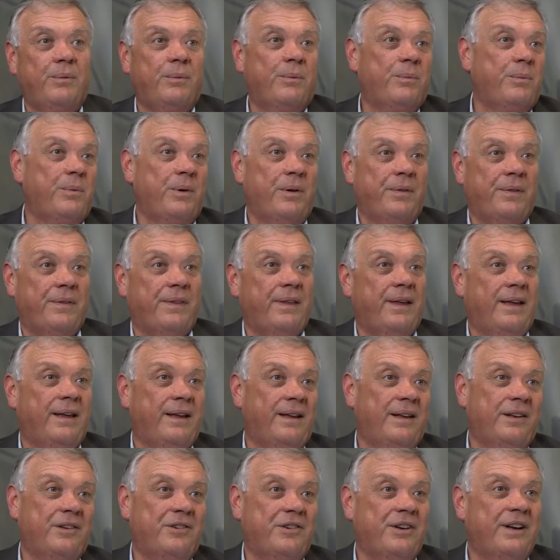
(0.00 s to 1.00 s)
what
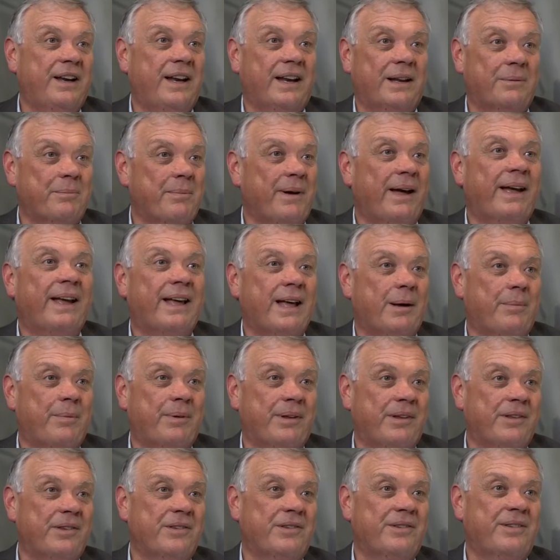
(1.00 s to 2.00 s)
the genetic makeup
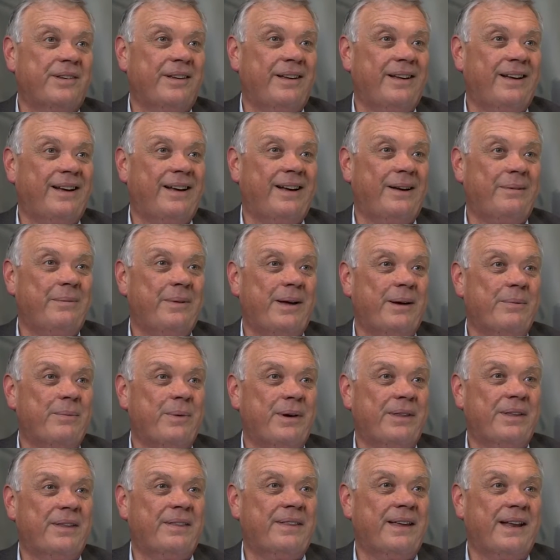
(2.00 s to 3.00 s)
is and
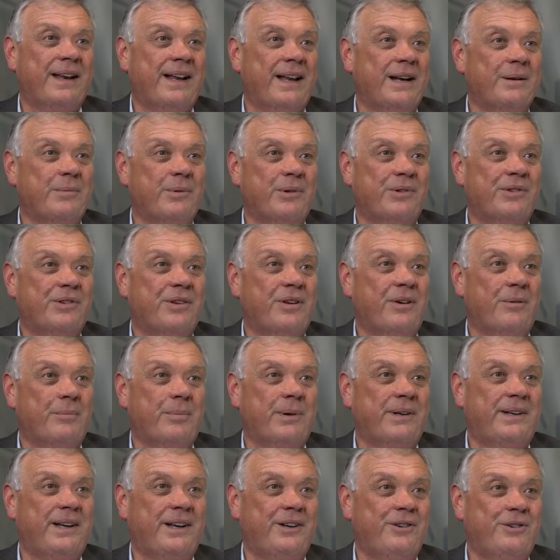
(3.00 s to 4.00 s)
whether that animal's got
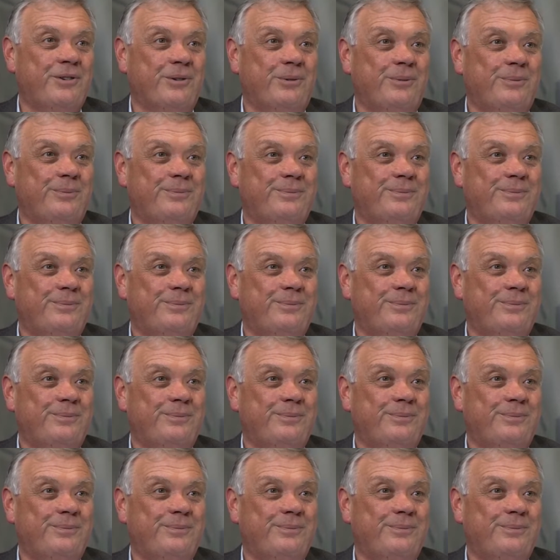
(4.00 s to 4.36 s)
potential.